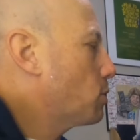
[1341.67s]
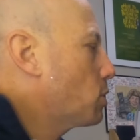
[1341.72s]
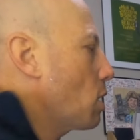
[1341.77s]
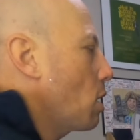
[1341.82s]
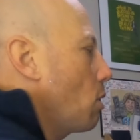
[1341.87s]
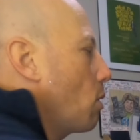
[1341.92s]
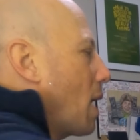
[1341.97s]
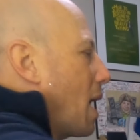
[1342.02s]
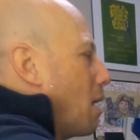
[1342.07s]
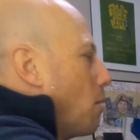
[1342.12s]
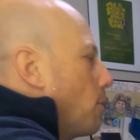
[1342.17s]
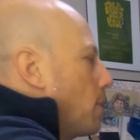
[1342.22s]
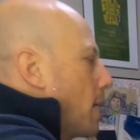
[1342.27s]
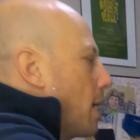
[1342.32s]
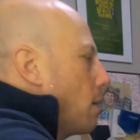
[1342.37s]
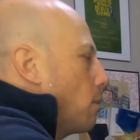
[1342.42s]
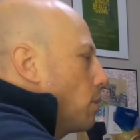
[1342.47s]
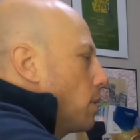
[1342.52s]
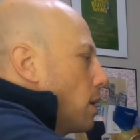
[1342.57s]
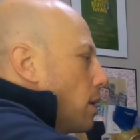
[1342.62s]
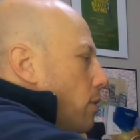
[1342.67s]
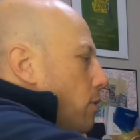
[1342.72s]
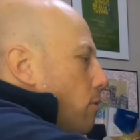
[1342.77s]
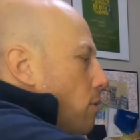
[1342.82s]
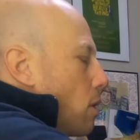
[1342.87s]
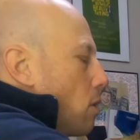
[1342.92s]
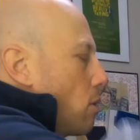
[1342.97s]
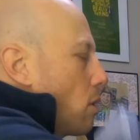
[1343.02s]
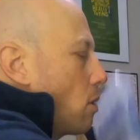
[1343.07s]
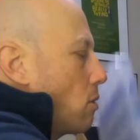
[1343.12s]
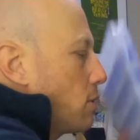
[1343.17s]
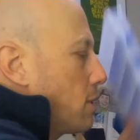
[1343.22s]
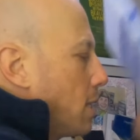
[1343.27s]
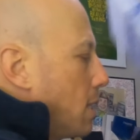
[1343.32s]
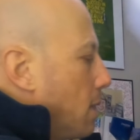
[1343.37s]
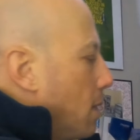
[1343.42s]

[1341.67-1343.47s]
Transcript: So I'll be able to throw those